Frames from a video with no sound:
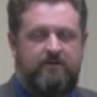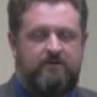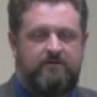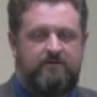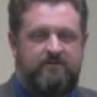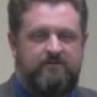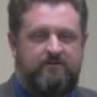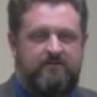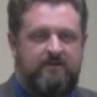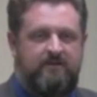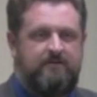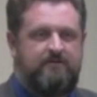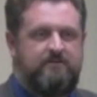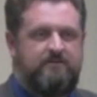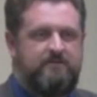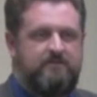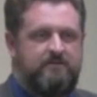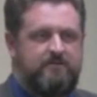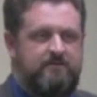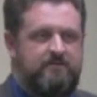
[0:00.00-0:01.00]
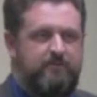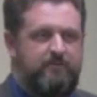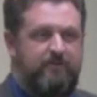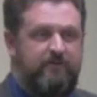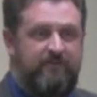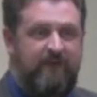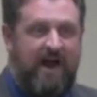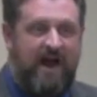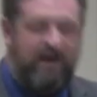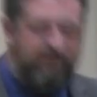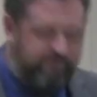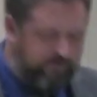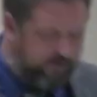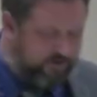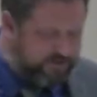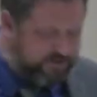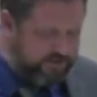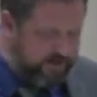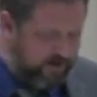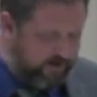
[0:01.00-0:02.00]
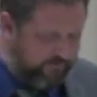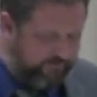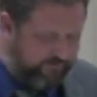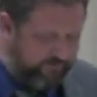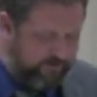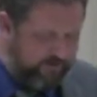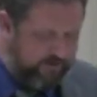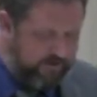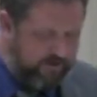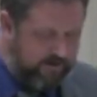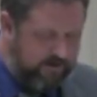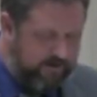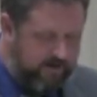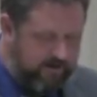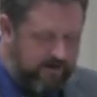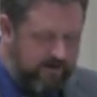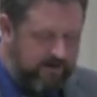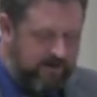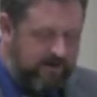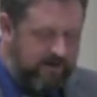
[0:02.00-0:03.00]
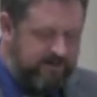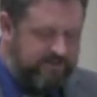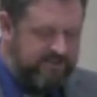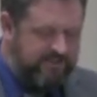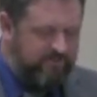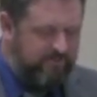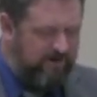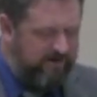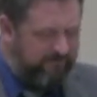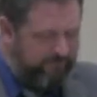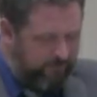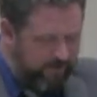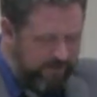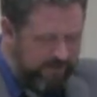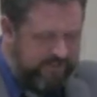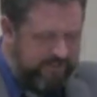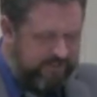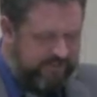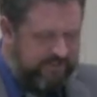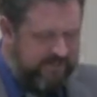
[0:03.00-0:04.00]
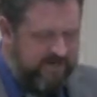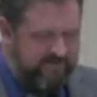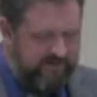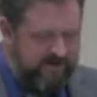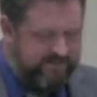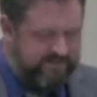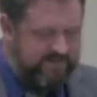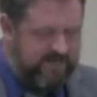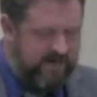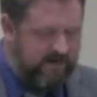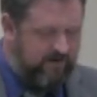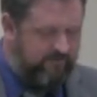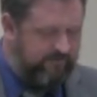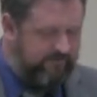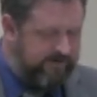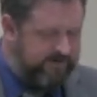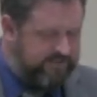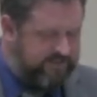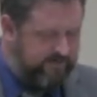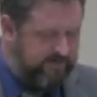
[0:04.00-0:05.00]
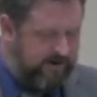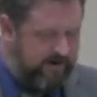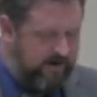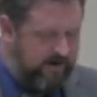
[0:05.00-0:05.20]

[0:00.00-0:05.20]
to, to, to, to provide for yourself?" He says, "Wherefore kick ye at my sacrifice and my